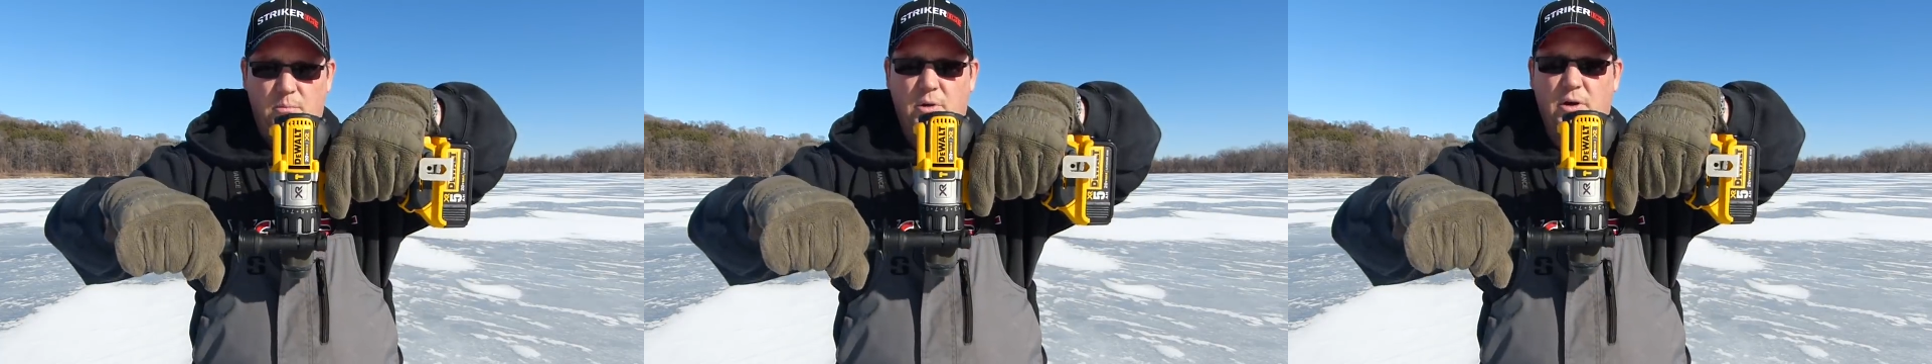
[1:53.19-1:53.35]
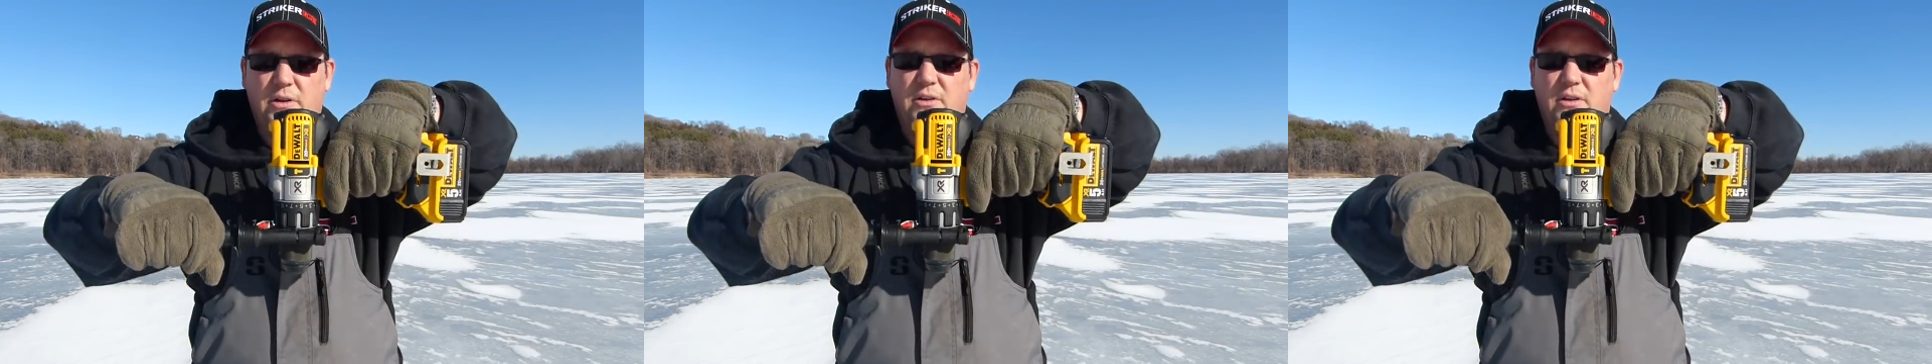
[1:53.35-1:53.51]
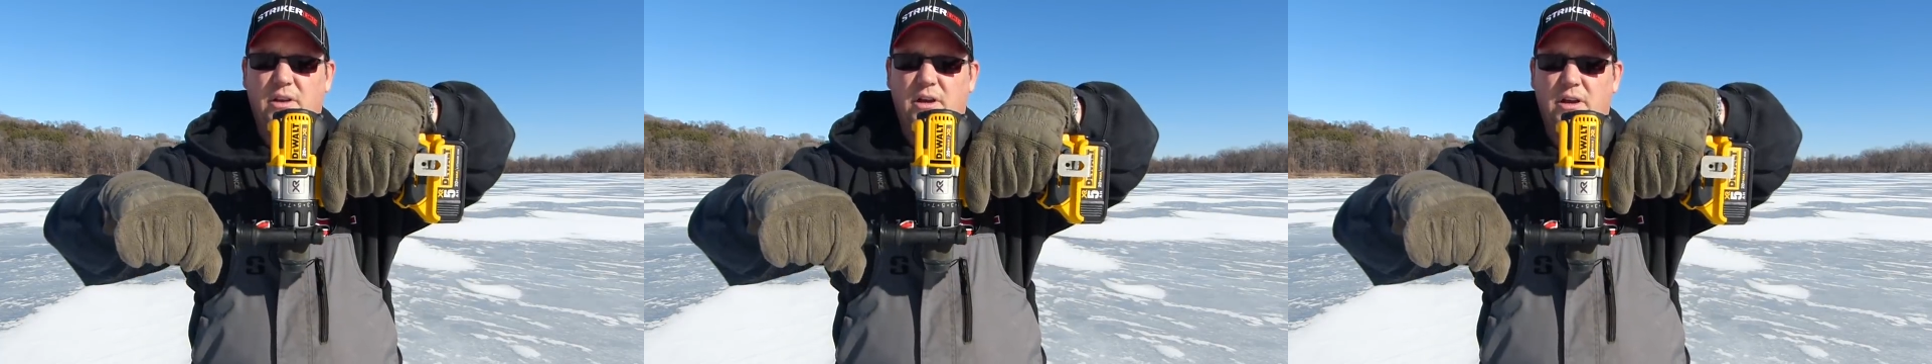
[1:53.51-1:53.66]

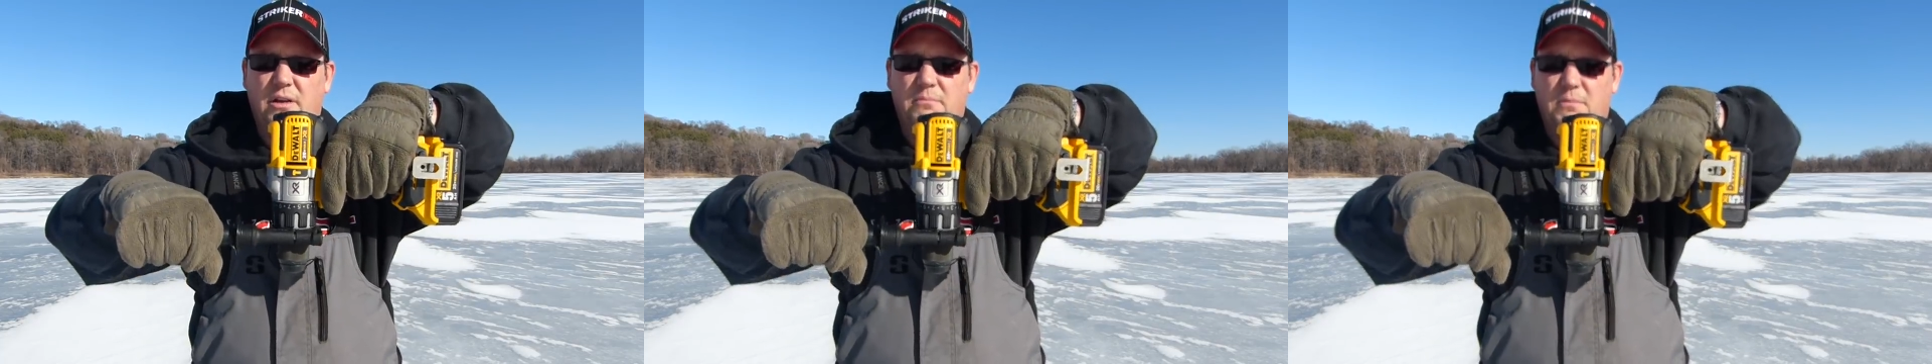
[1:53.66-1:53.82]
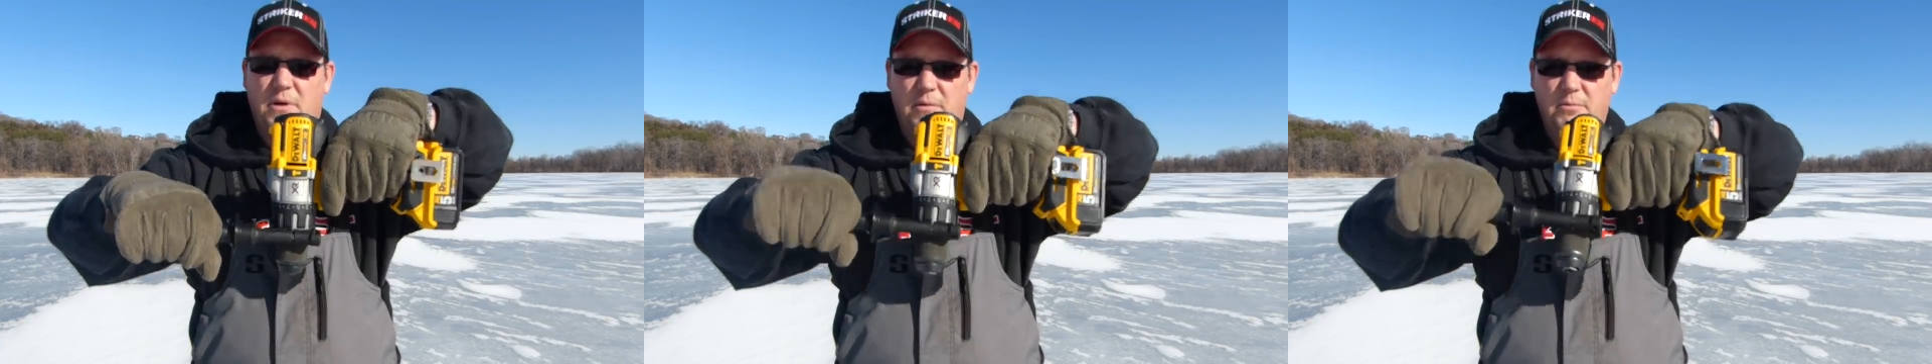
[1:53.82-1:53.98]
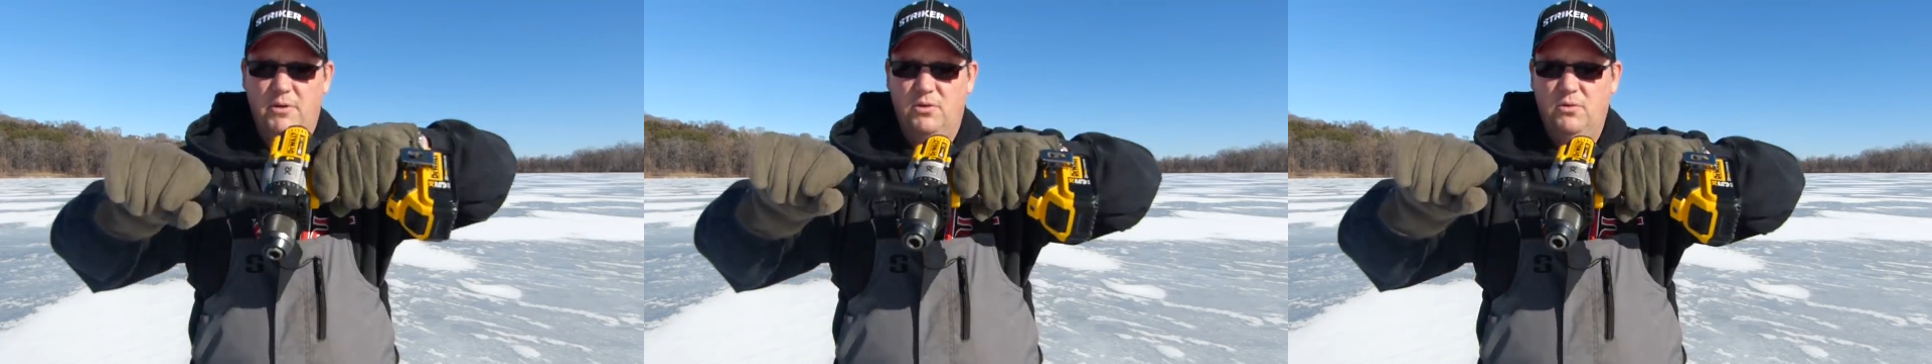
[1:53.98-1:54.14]
But
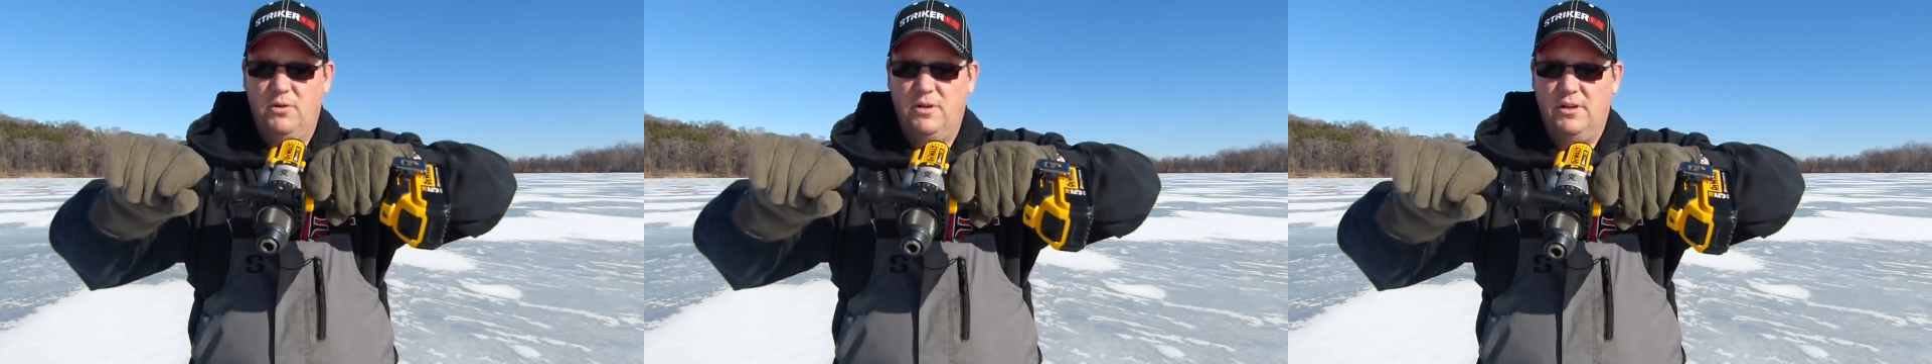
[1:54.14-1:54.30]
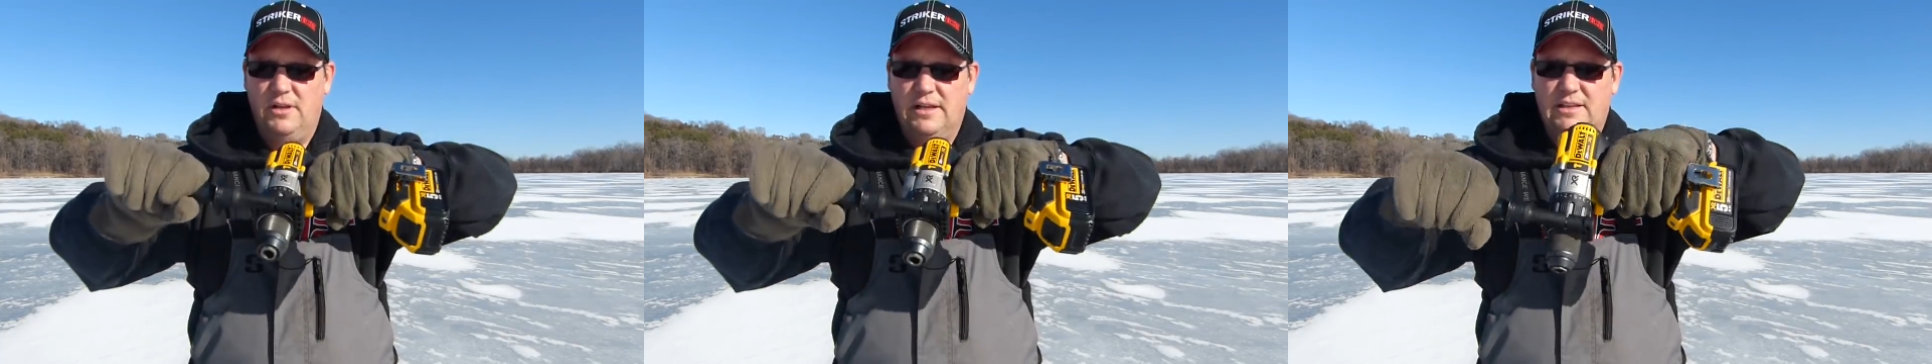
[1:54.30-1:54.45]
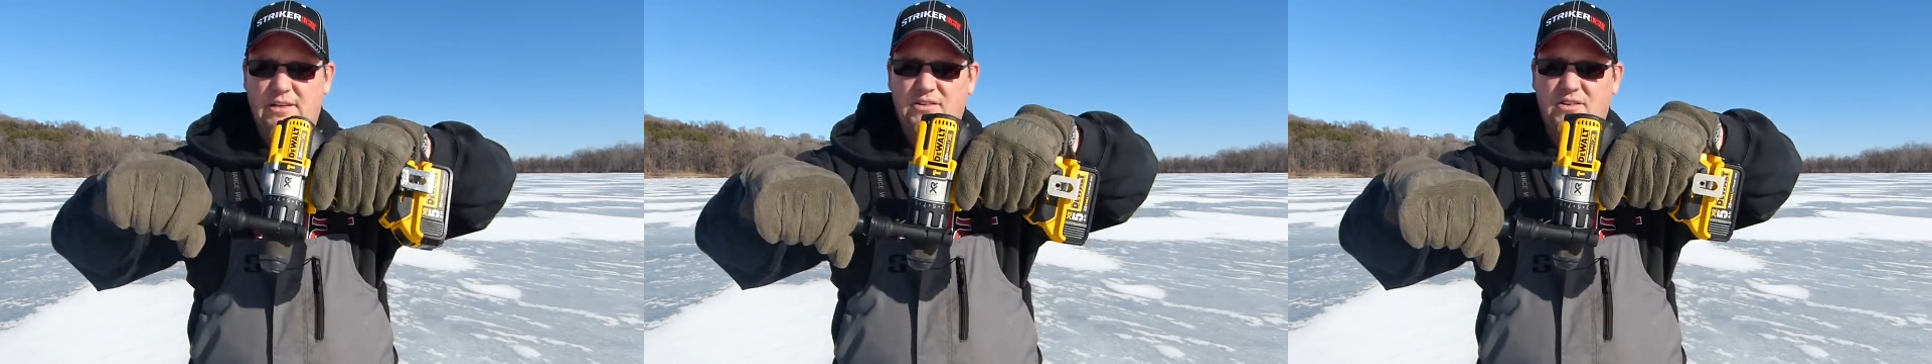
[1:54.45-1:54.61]
I've been doing it like